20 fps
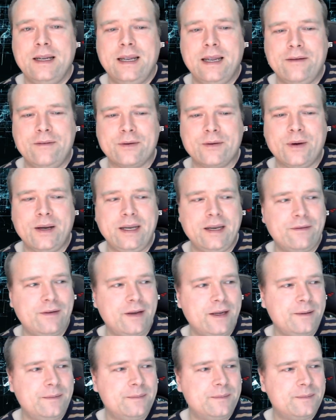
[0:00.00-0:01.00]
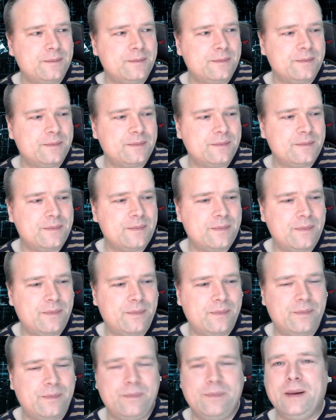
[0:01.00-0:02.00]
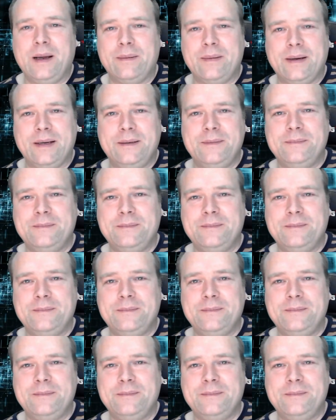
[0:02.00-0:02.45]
Have a great evening. Bye-bye.